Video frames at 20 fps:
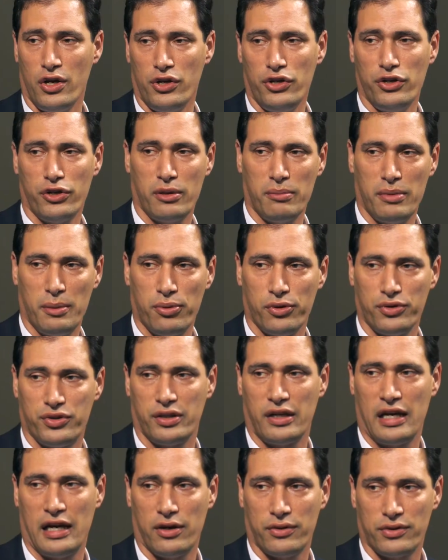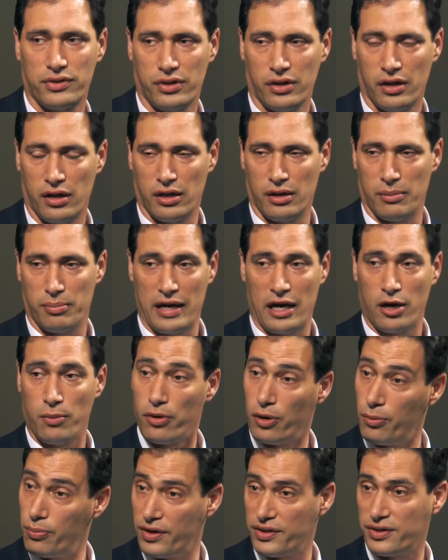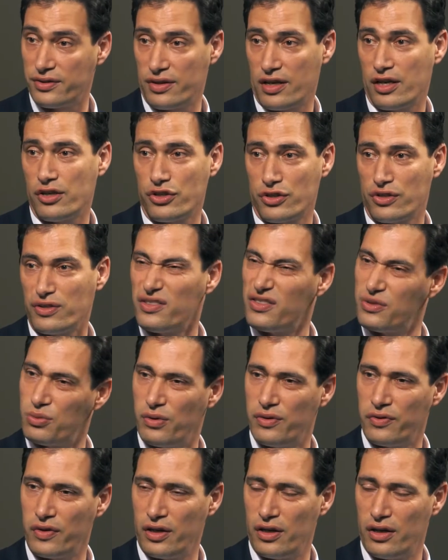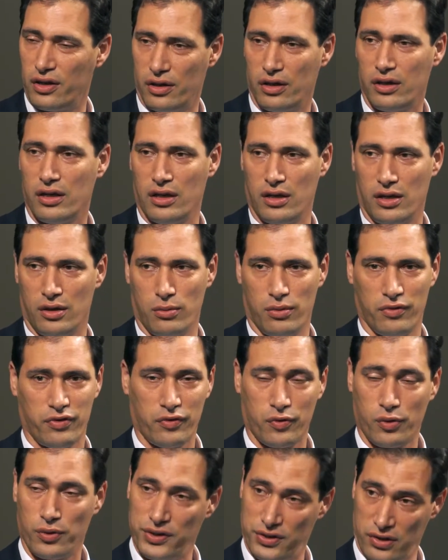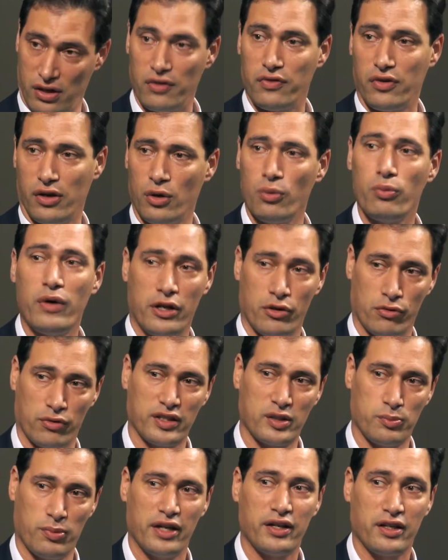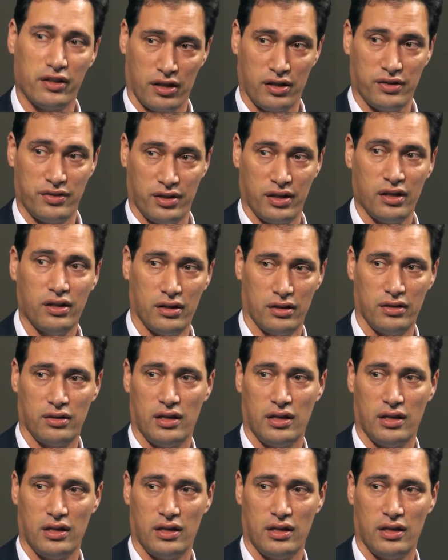You can be putting out PowerPoint presentations with a voiceover where you're explaining an idea.